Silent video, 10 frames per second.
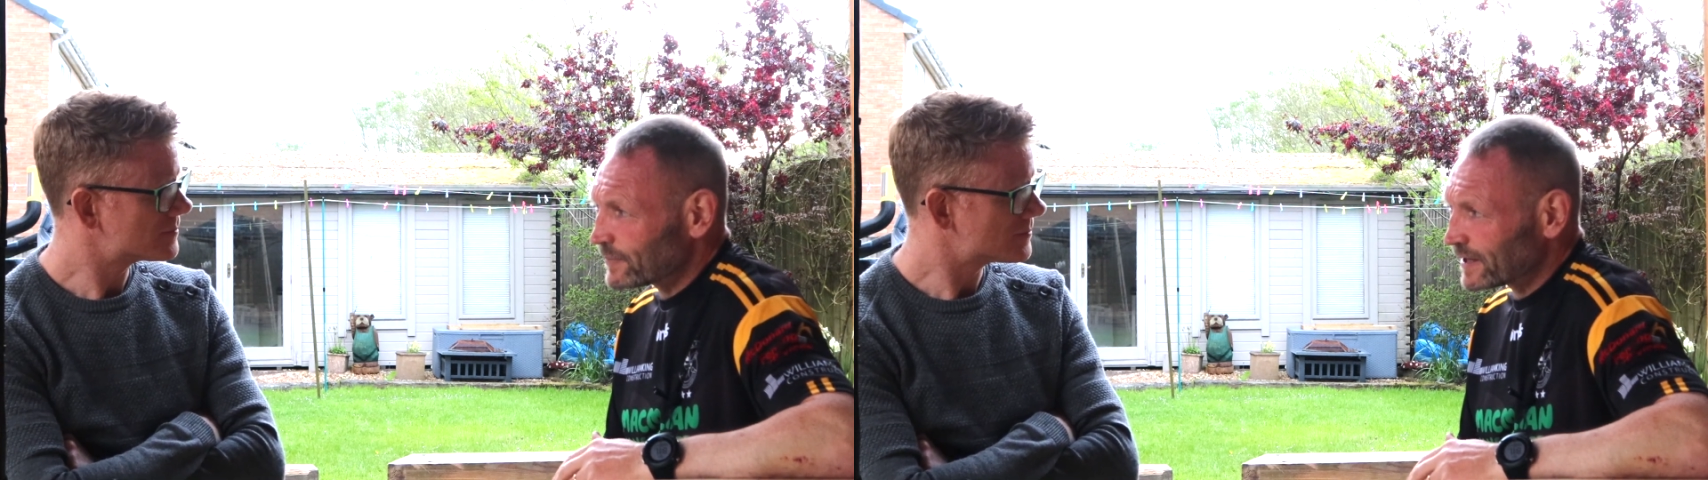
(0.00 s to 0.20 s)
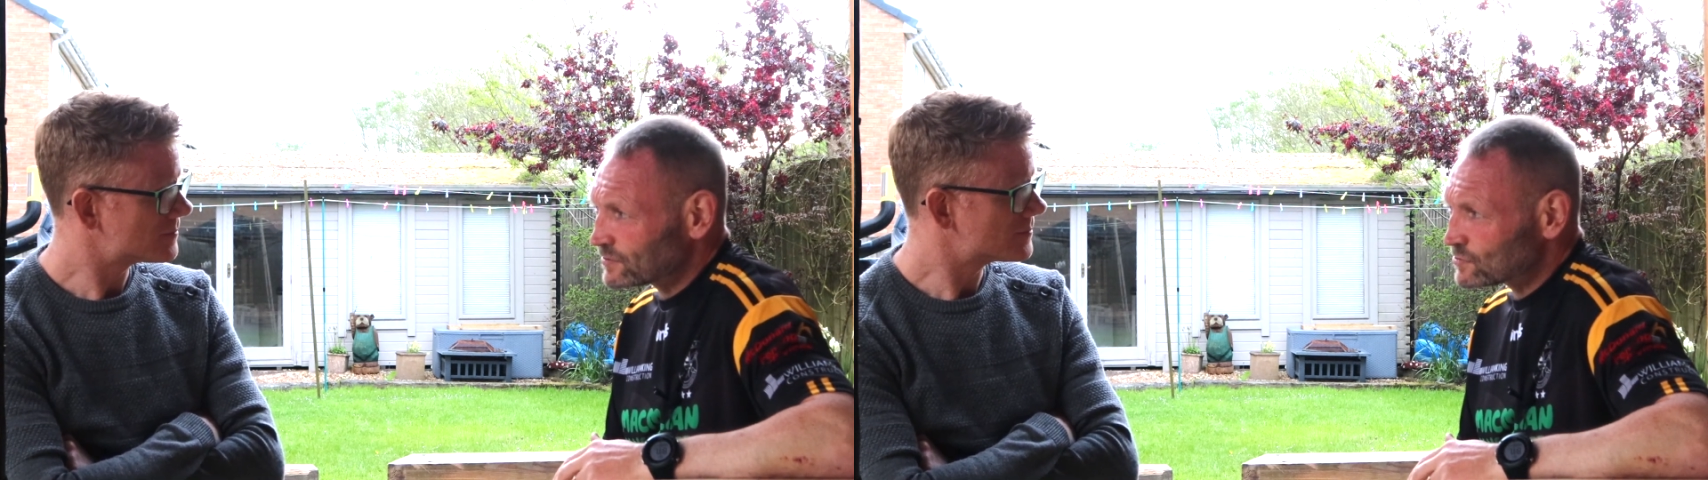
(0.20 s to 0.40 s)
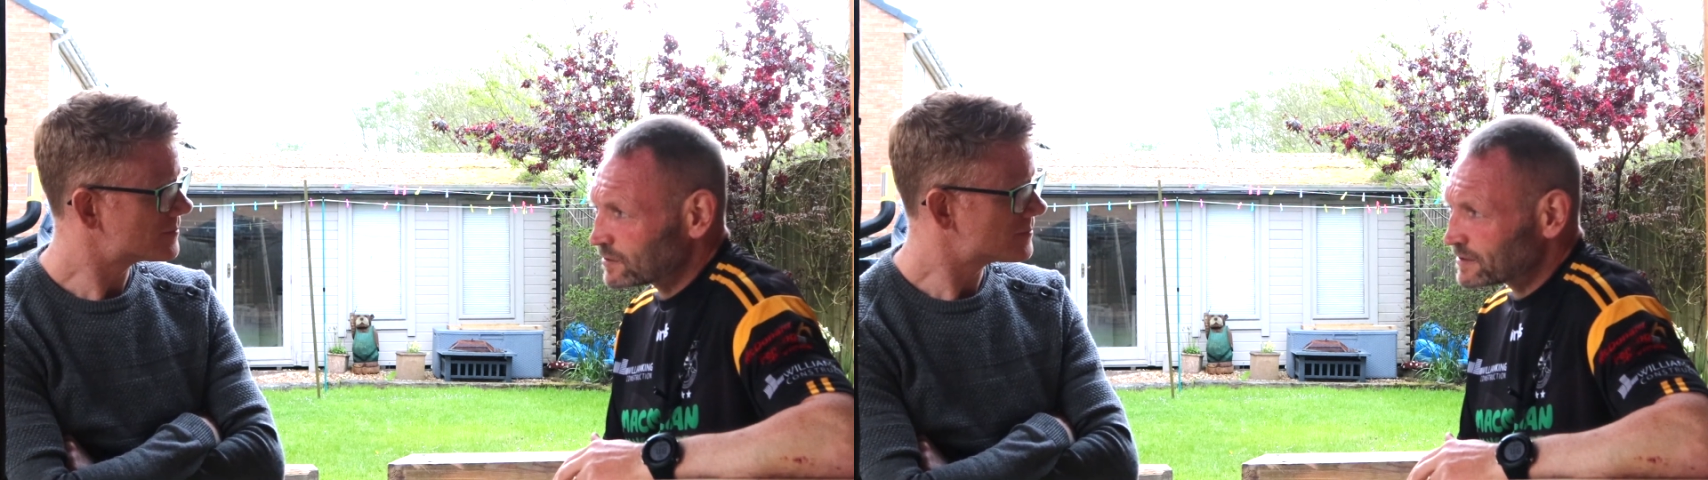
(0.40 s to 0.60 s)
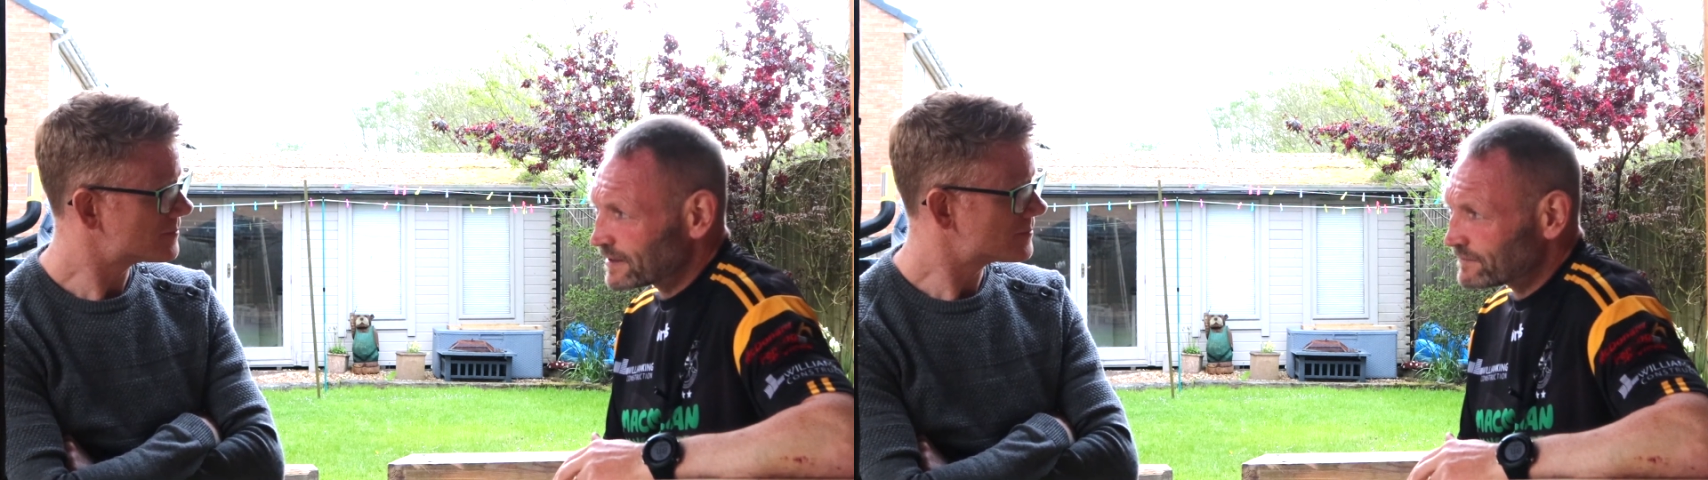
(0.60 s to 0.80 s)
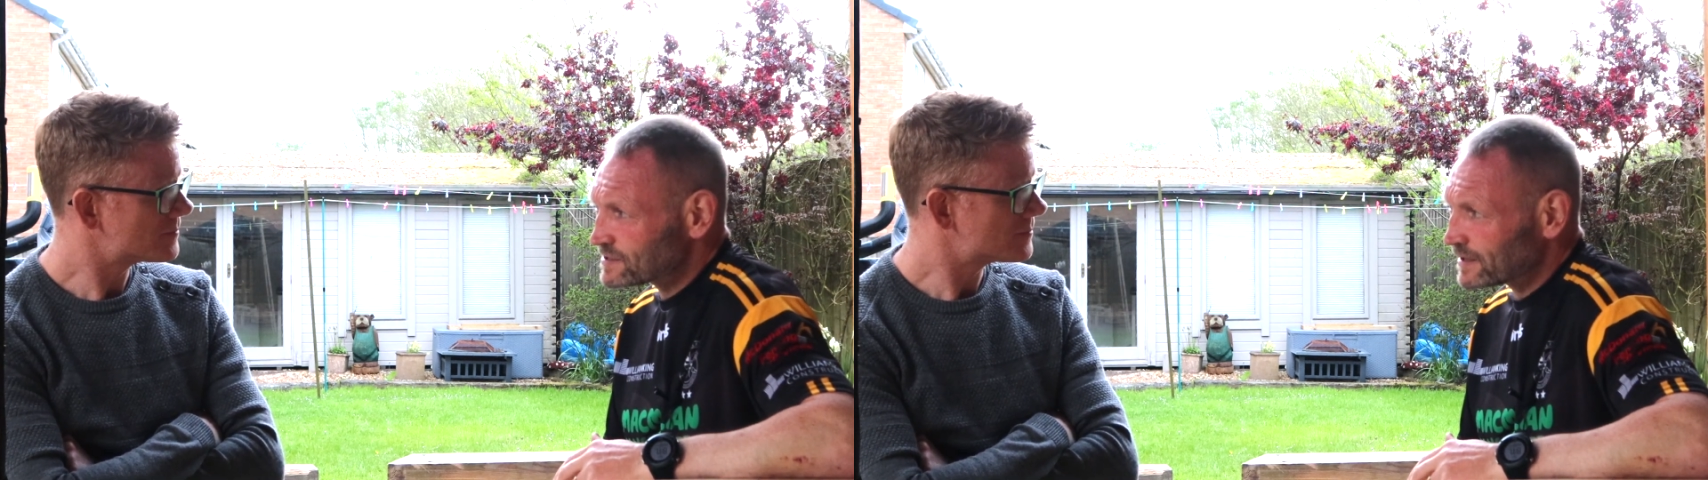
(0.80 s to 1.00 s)
being told the
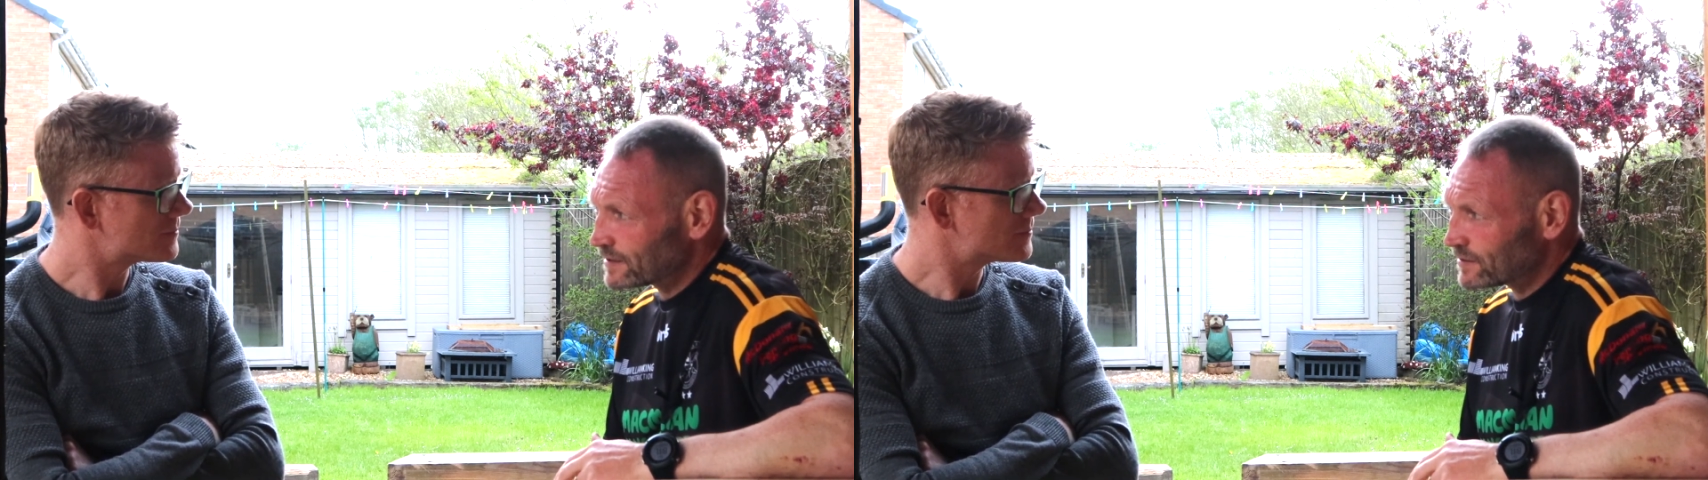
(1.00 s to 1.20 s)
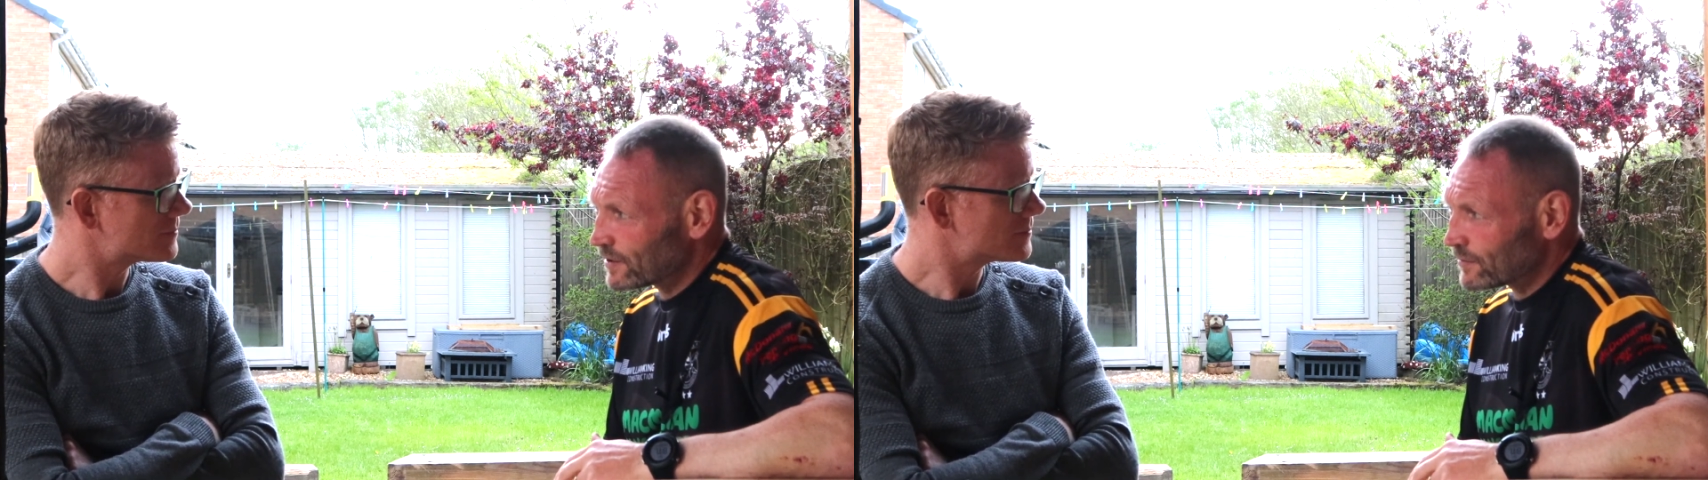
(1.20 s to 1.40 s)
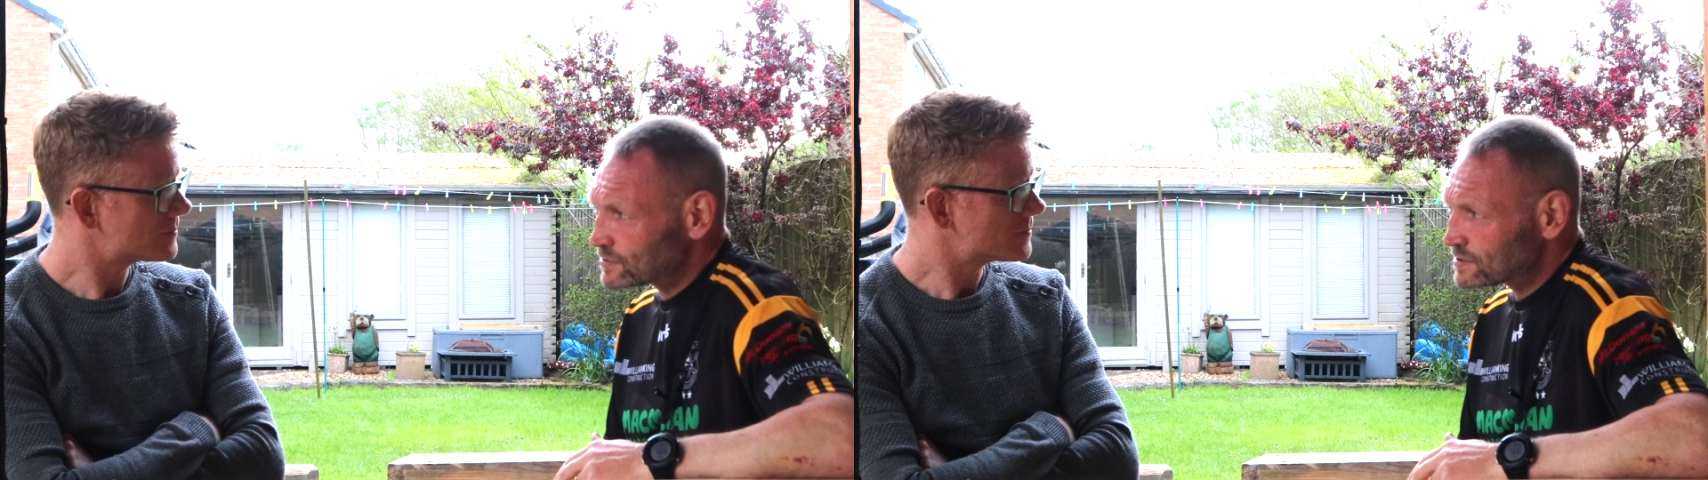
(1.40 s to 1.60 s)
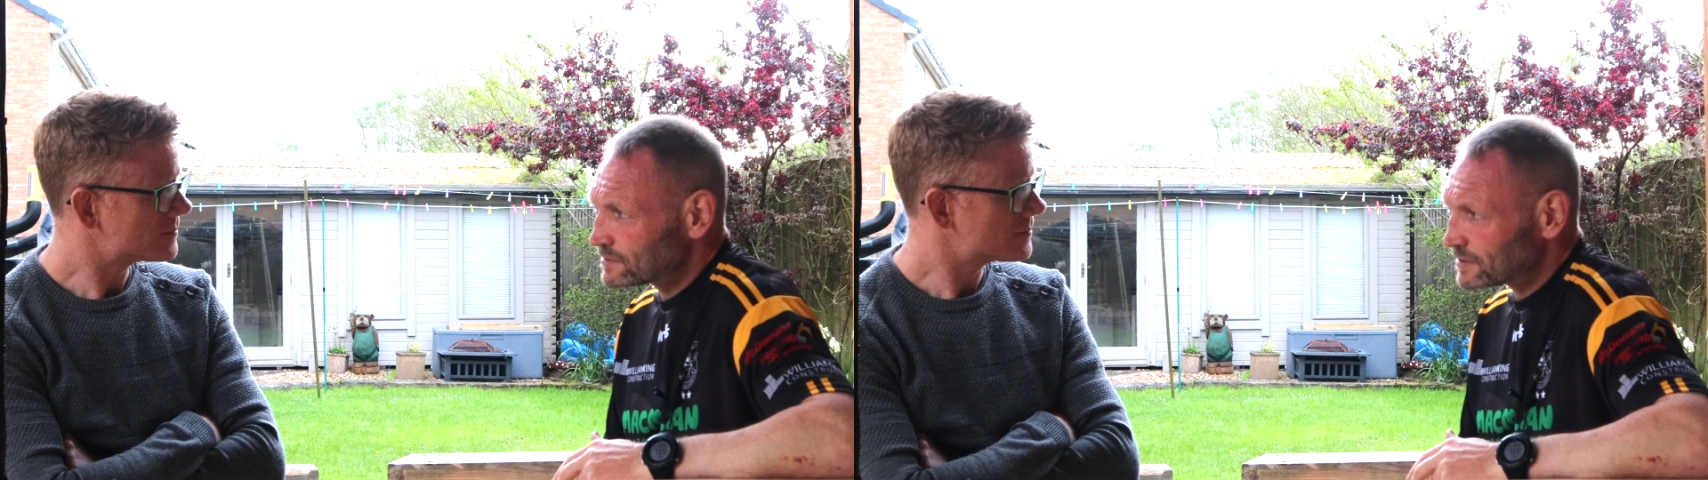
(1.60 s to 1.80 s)
devastating news